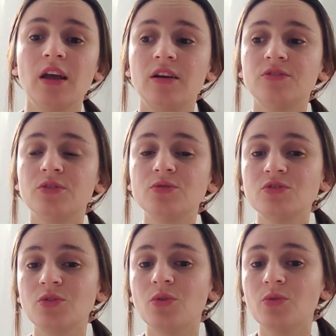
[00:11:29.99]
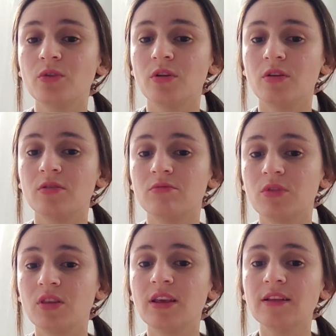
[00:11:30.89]
And also
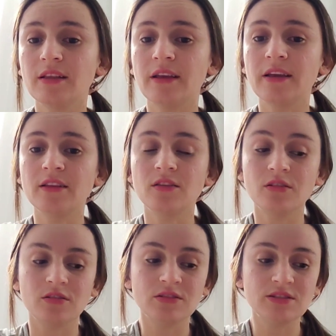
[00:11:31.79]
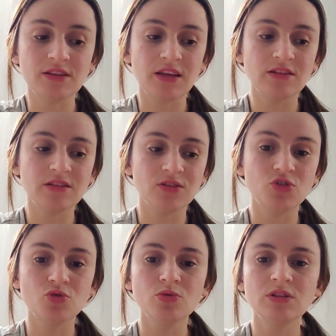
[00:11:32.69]
the thing that I can say is
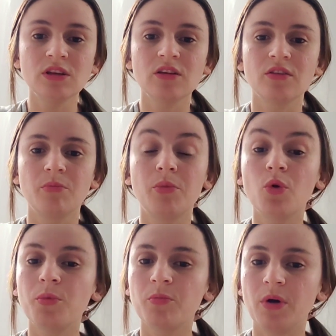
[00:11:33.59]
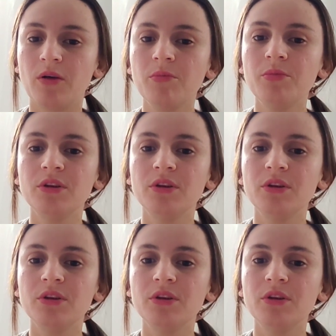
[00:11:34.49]
that choosing the proper pump,